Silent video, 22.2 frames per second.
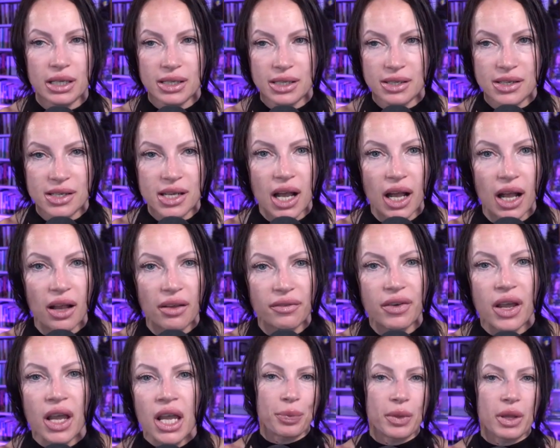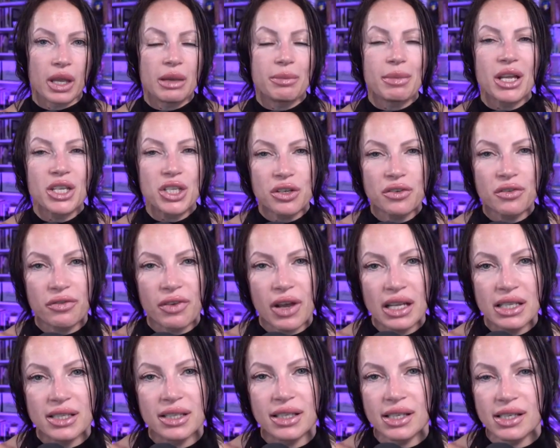itself. Imagine
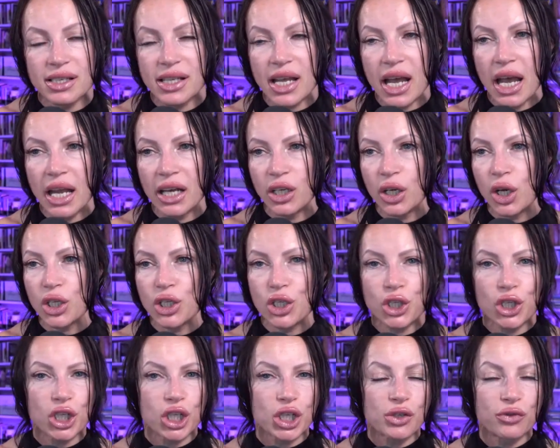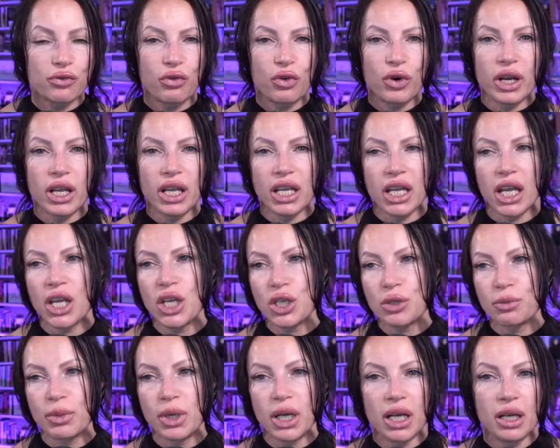events designed not just for
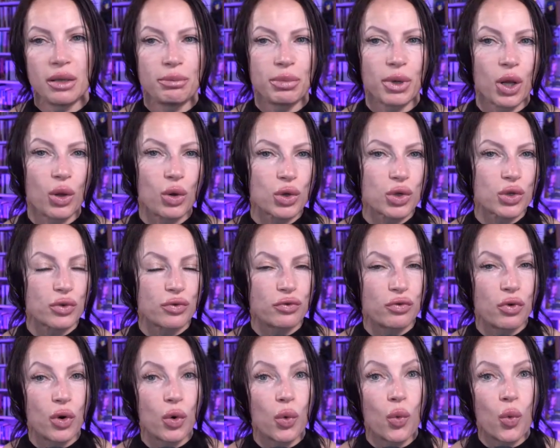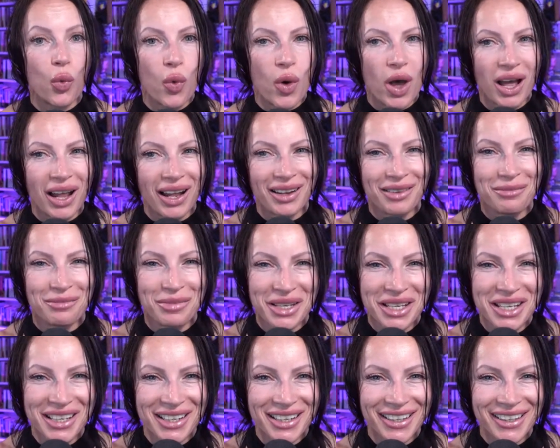engagement, but also for
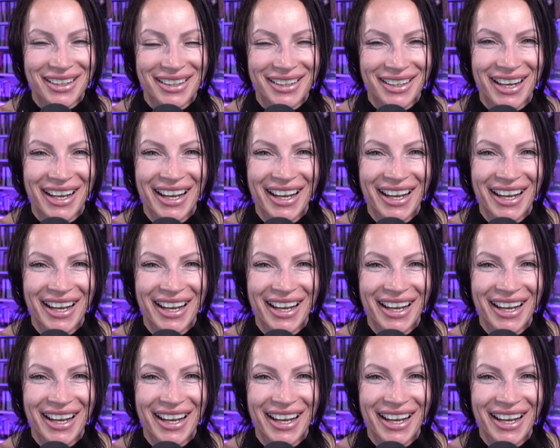well-being.